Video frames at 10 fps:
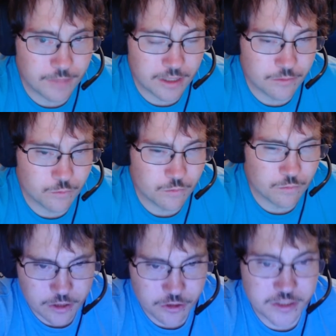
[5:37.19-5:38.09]
But
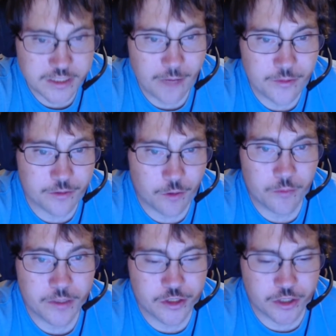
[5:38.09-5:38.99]
good times in
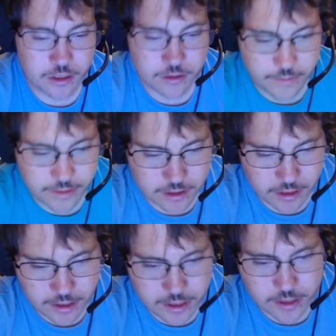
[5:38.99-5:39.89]
Roman history, especially
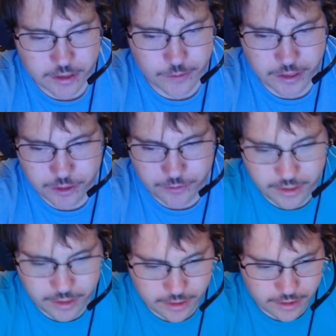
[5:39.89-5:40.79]

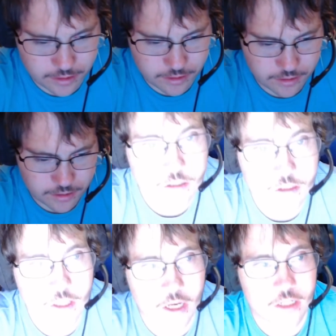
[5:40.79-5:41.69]
when
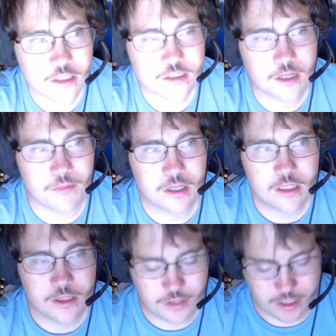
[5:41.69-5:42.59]
there's
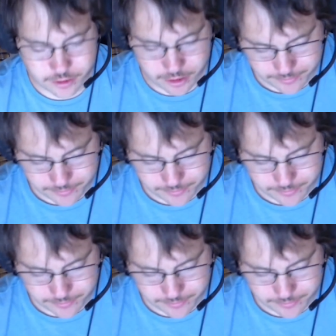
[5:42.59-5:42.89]
going to